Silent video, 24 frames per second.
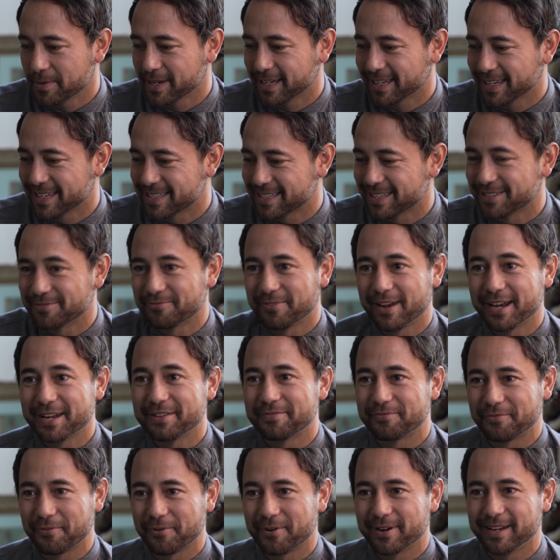isn't ready
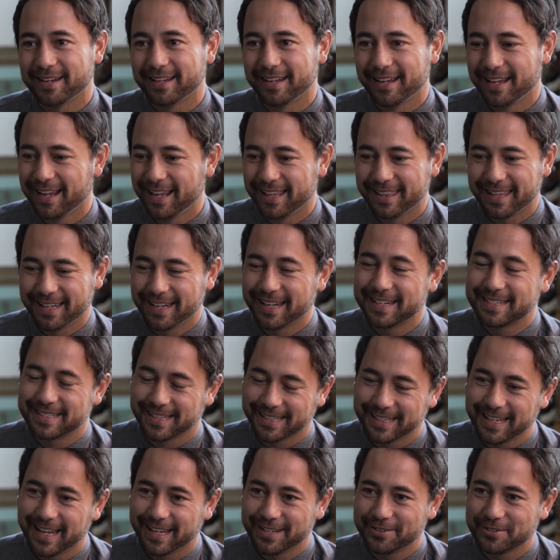for it, then it's
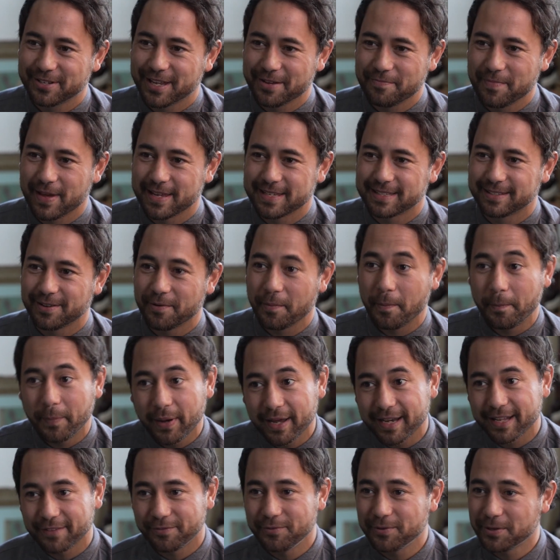like you'll get messed up.
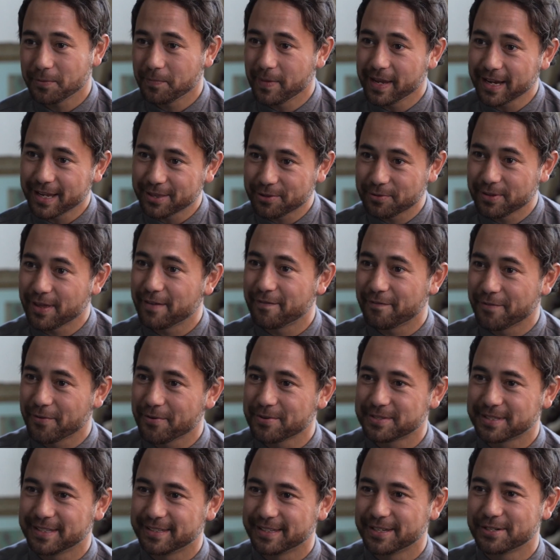But if you can make it through that
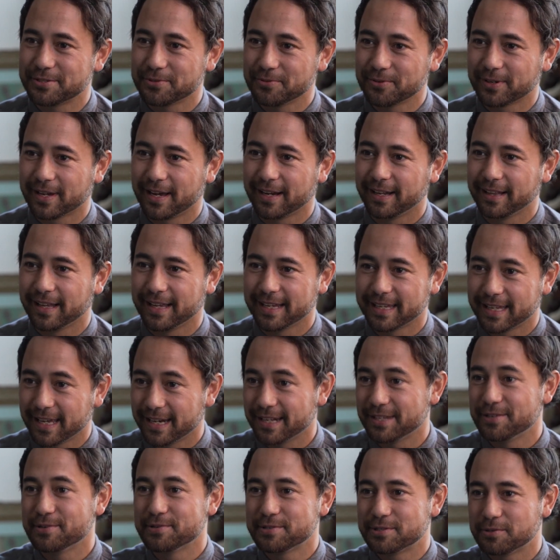first initial kind of like
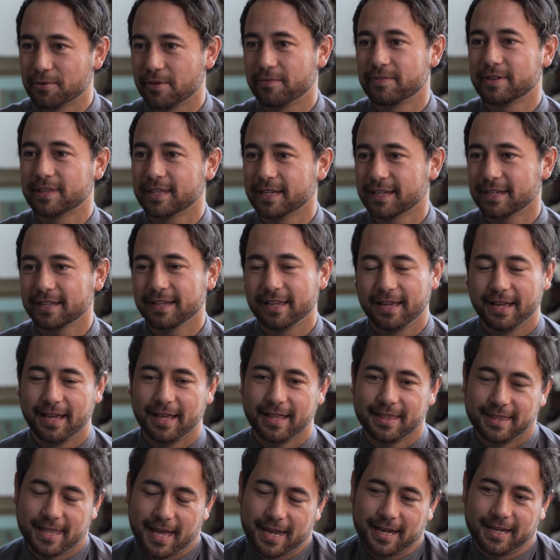getting used to everything,
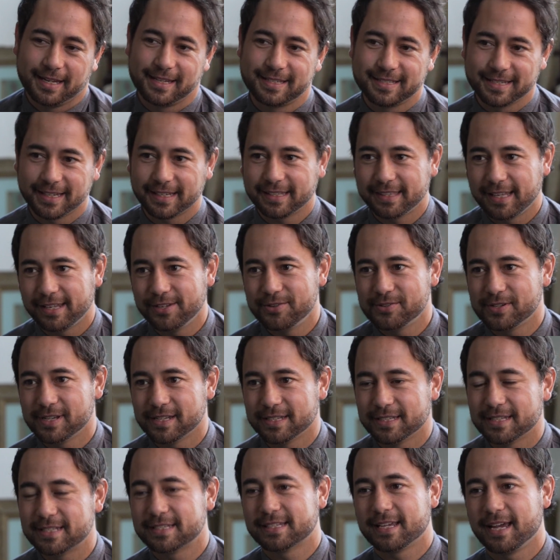then it's like then you
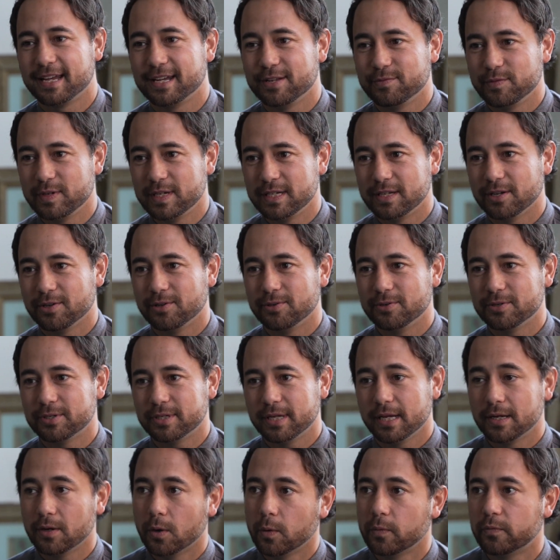can just kind of indulge,
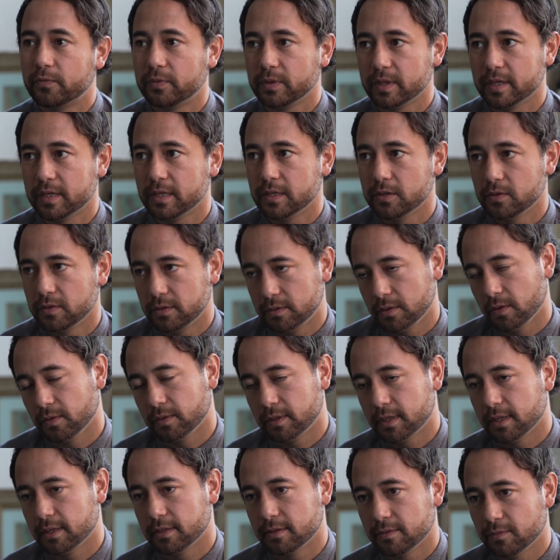and hopefully you
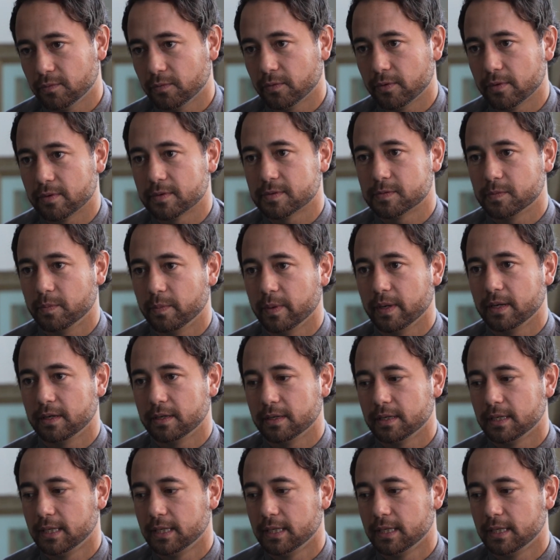don't get worse. But